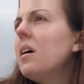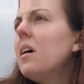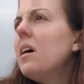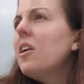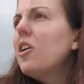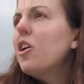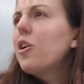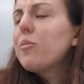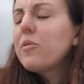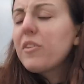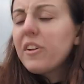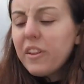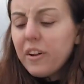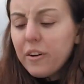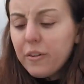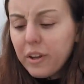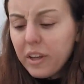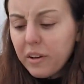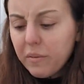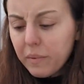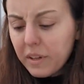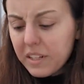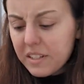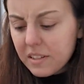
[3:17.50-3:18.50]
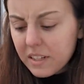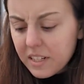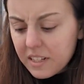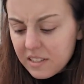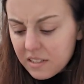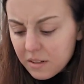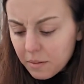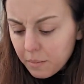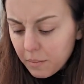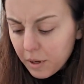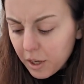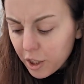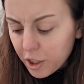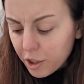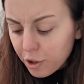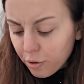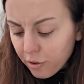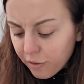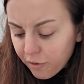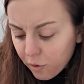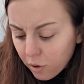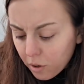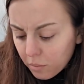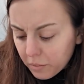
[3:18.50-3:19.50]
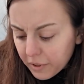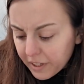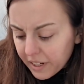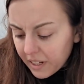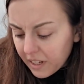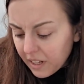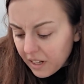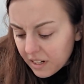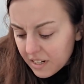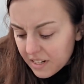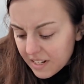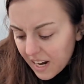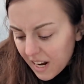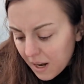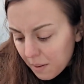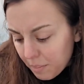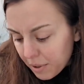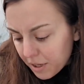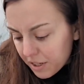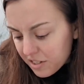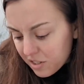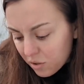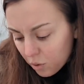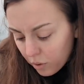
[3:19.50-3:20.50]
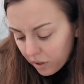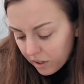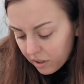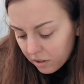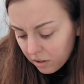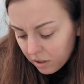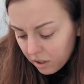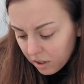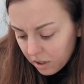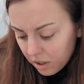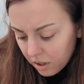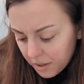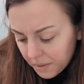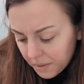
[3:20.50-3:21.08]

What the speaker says: And hopefully that'll give me like some uniformly damp soil.